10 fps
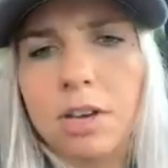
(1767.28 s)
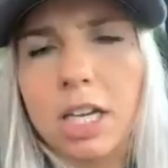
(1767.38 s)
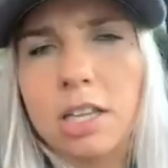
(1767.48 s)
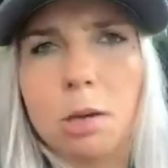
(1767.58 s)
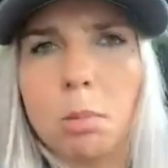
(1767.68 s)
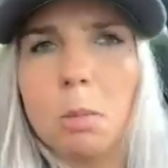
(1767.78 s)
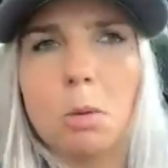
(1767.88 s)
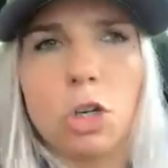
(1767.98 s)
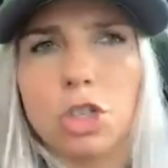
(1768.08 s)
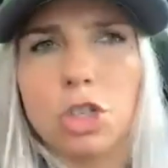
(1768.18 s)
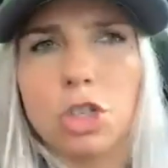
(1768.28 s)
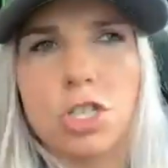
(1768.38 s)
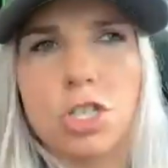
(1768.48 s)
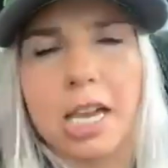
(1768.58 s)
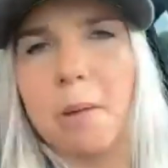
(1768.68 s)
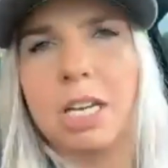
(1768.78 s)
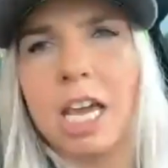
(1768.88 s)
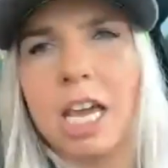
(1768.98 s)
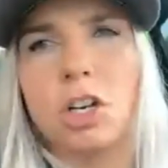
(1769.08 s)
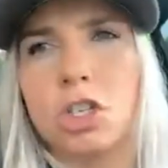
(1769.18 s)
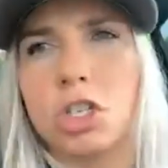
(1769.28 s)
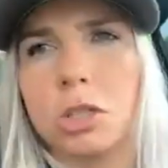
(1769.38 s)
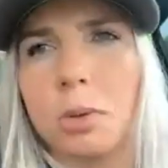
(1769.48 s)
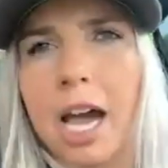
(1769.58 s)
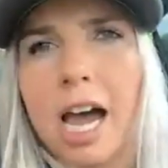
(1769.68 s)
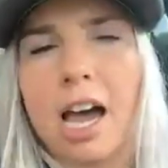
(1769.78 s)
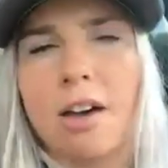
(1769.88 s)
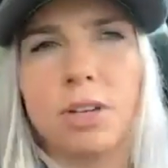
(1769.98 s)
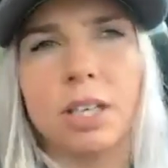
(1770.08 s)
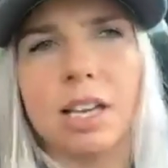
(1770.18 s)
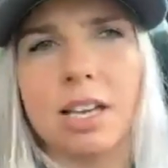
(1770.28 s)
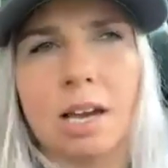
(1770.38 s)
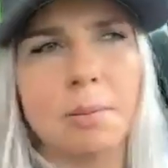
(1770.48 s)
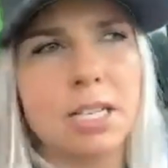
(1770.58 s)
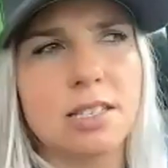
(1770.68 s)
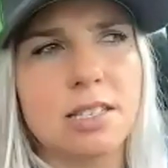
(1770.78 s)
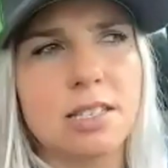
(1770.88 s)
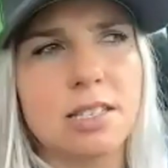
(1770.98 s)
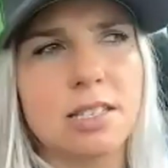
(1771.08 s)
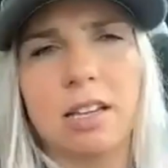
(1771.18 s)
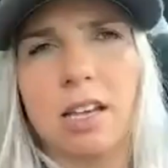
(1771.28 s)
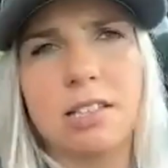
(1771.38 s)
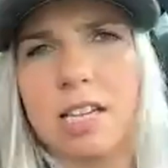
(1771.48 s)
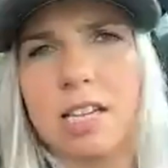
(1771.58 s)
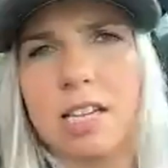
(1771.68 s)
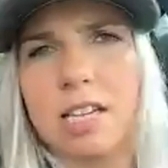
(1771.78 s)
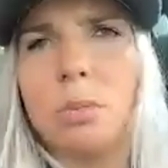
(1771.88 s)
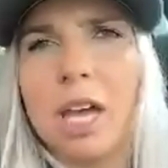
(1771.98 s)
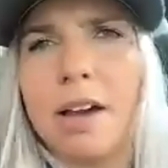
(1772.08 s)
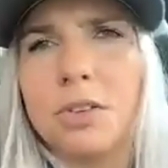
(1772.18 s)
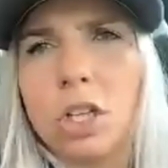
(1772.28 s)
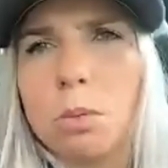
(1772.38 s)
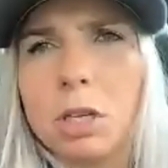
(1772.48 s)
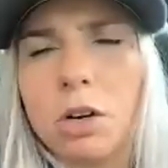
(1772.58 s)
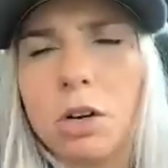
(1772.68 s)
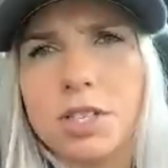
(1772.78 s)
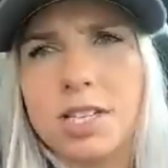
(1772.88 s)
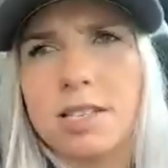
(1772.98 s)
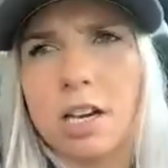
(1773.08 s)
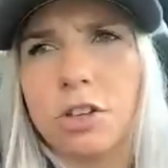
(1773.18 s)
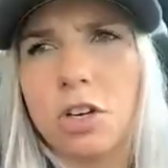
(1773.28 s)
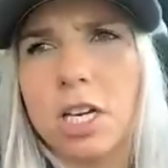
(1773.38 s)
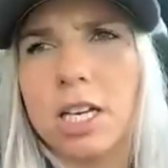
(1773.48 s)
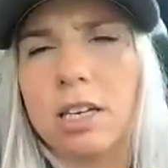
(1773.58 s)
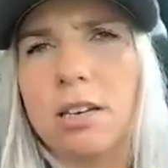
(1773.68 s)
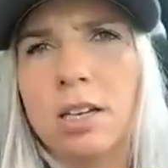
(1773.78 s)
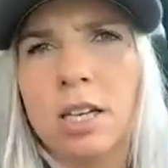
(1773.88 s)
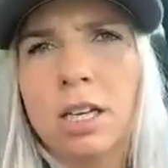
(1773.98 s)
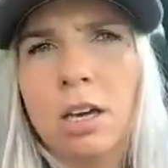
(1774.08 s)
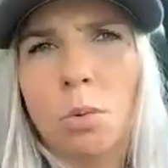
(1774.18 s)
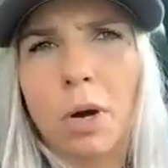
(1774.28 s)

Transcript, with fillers: anything, people are just like, "How many acres do you have?" And it, I mean, it's not a ton. We have a little bit over 600, and we're